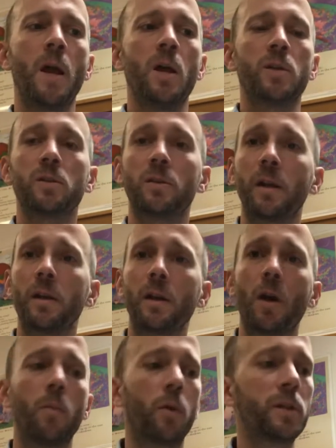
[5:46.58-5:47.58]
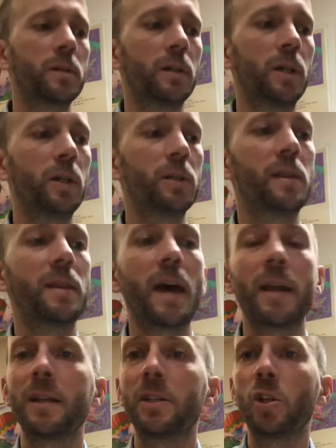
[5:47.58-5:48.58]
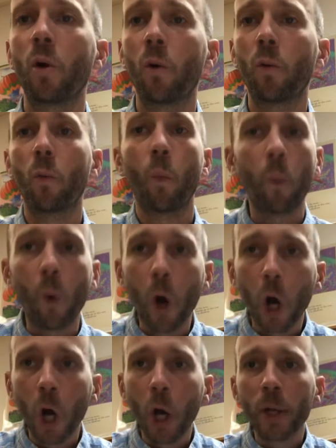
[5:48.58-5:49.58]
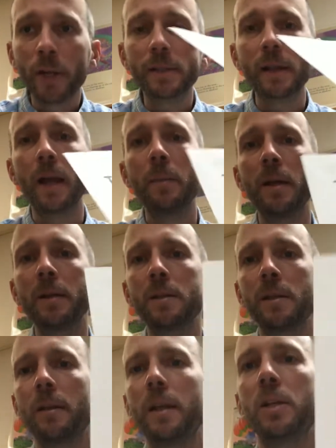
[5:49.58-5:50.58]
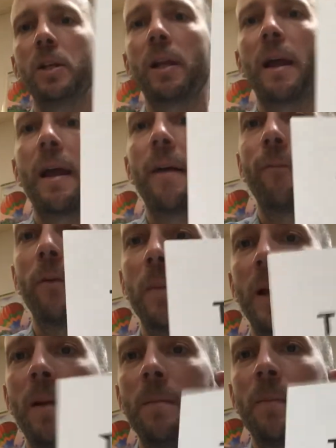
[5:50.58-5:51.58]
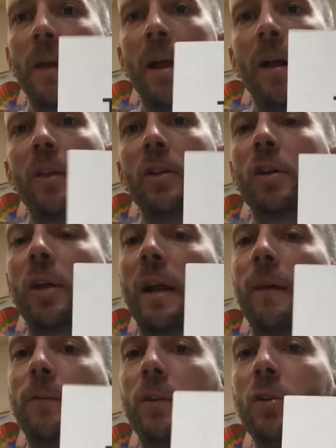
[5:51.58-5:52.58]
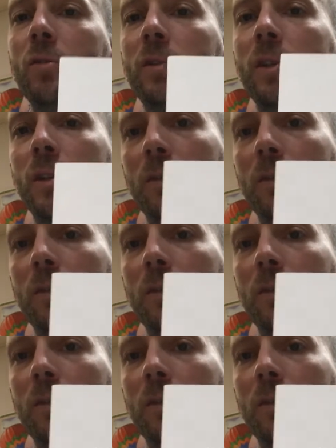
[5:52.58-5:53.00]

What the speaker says: So there you go, boys and girls. That is your one assignment that you're going to have for me. You're going to have 2 to do